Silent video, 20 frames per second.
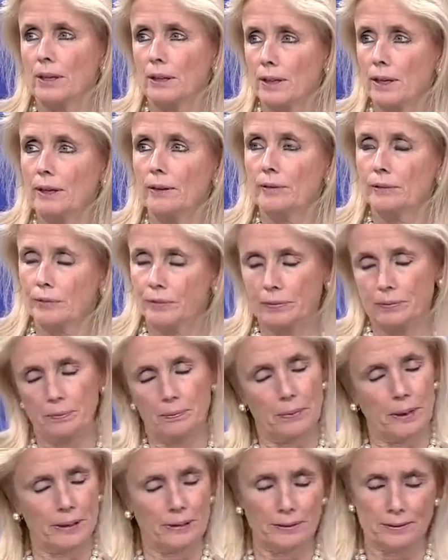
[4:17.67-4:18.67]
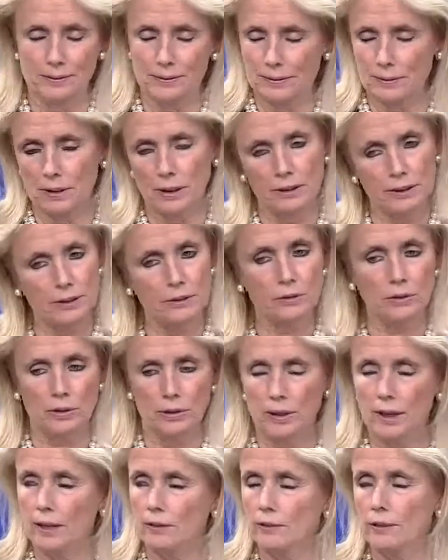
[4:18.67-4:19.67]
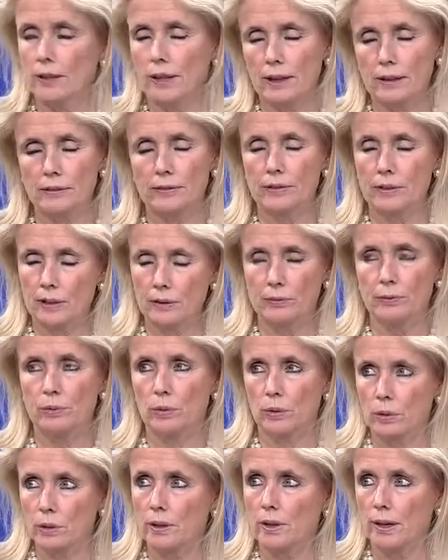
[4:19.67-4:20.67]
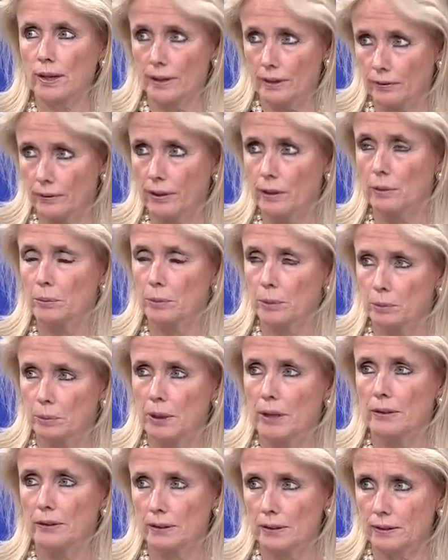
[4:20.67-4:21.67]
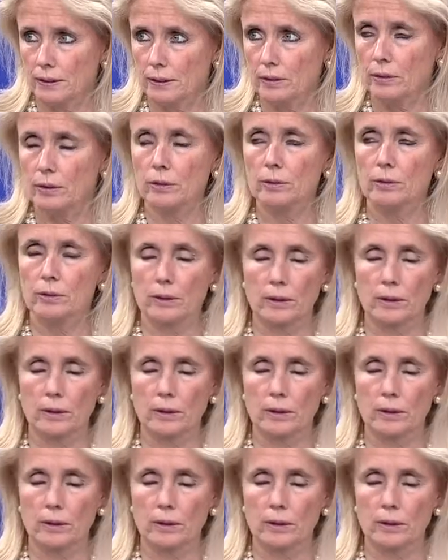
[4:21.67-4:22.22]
A lot of Mike Duggan's going to have a lot of tough work ahead of him being the leader.